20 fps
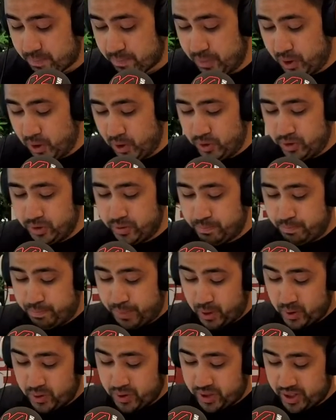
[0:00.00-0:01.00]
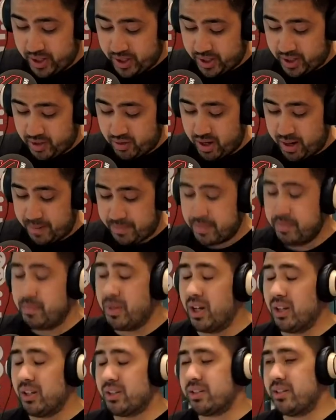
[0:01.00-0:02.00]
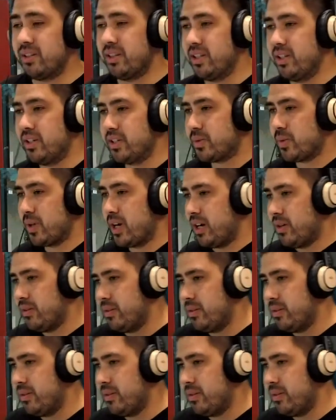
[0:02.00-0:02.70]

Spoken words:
Balls in there as well.